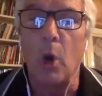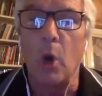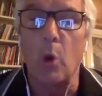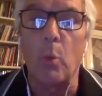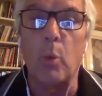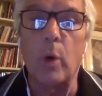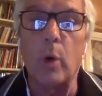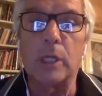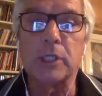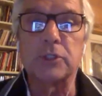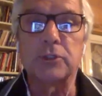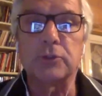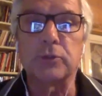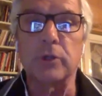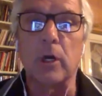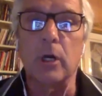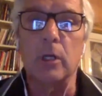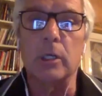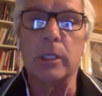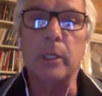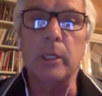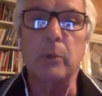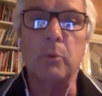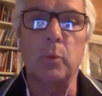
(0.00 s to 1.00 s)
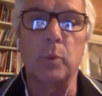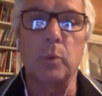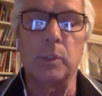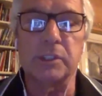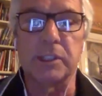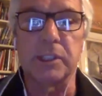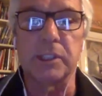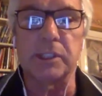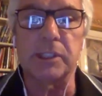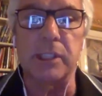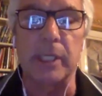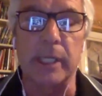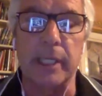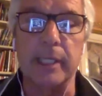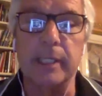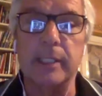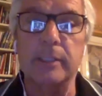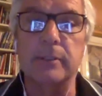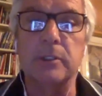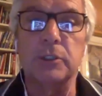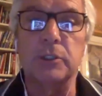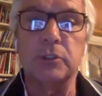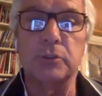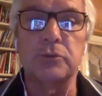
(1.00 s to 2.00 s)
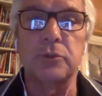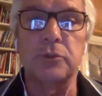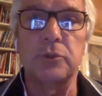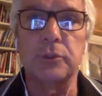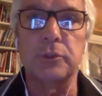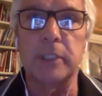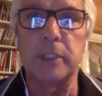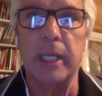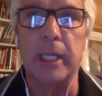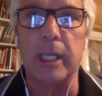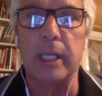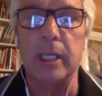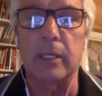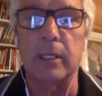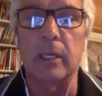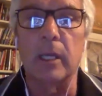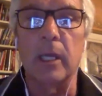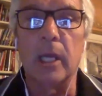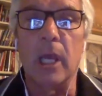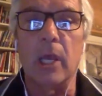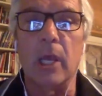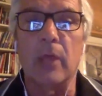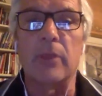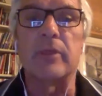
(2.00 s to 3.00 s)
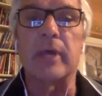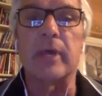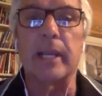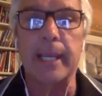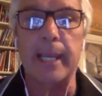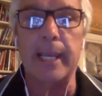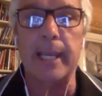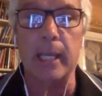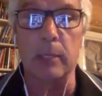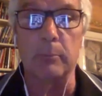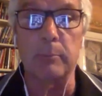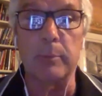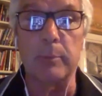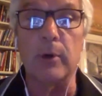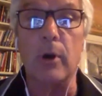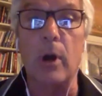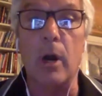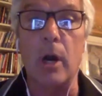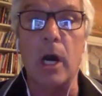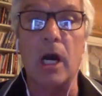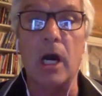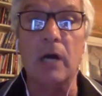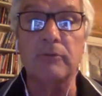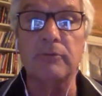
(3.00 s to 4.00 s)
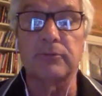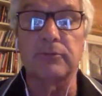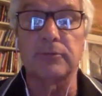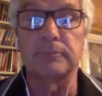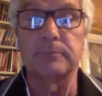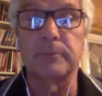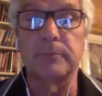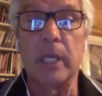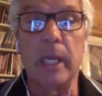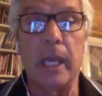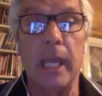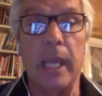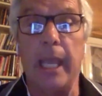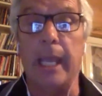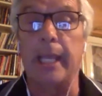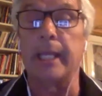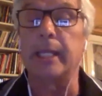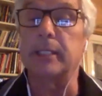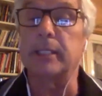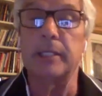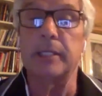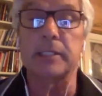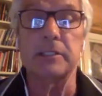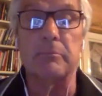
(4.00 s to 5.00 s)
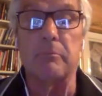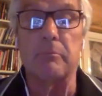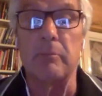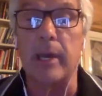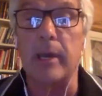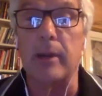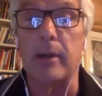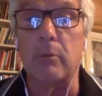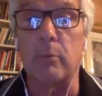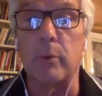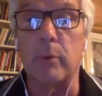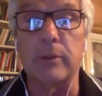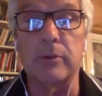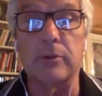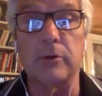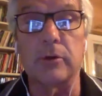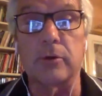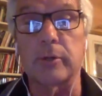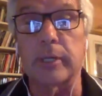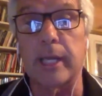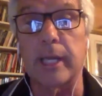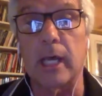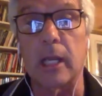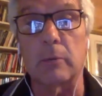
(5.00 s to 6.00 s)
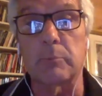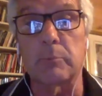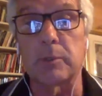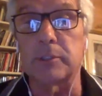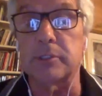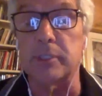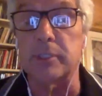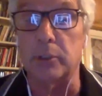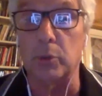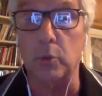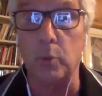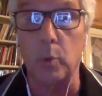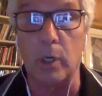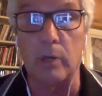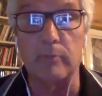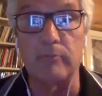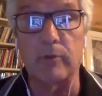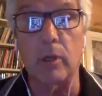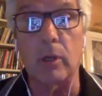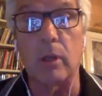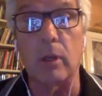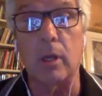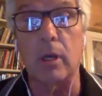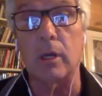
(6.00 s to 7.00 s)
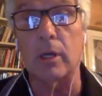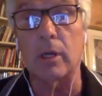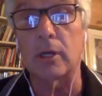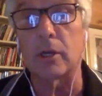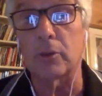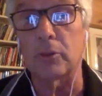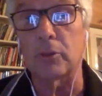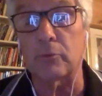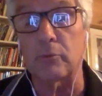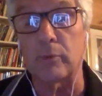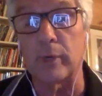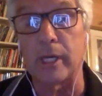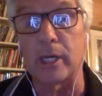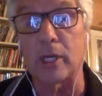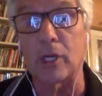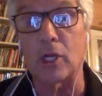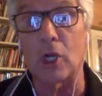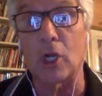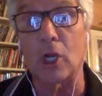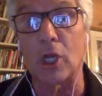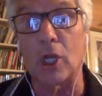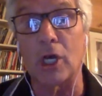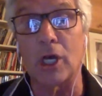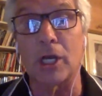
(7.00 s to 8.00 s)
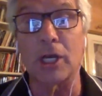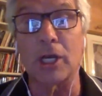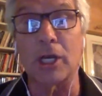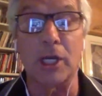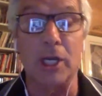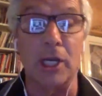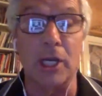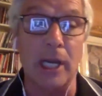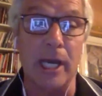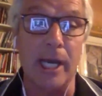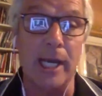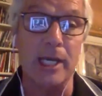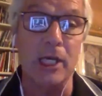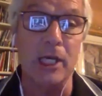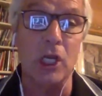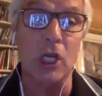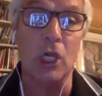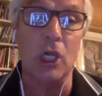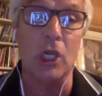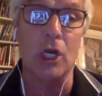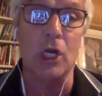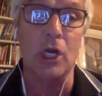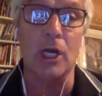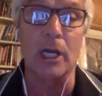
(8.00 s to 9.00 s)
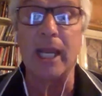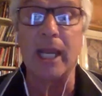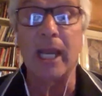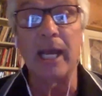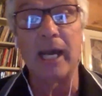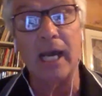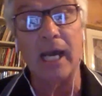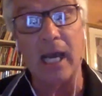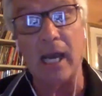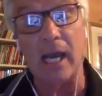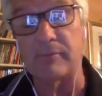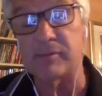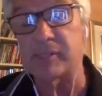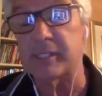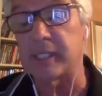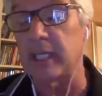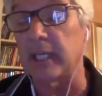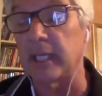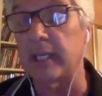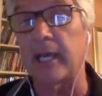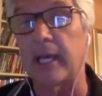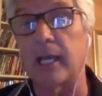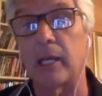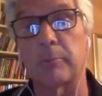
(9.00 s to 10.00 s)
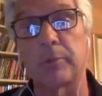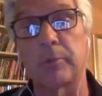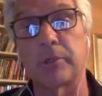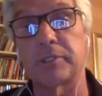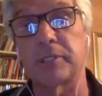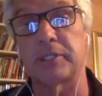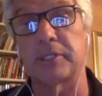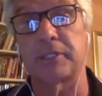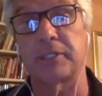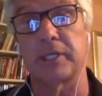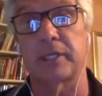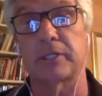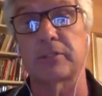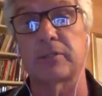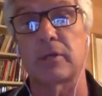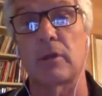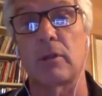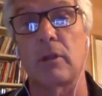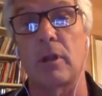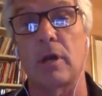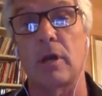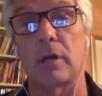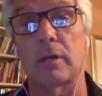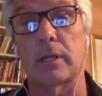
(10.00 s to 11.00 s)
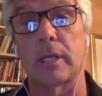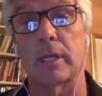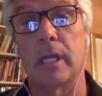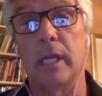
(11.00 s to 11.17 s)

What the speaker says: One trolley was designed to take the caliper off, and it doesn't matter whether your caliper's at 12 o'clock, 3 o'clock, 9 o'clock. I've seen calipers at 6 o'clock.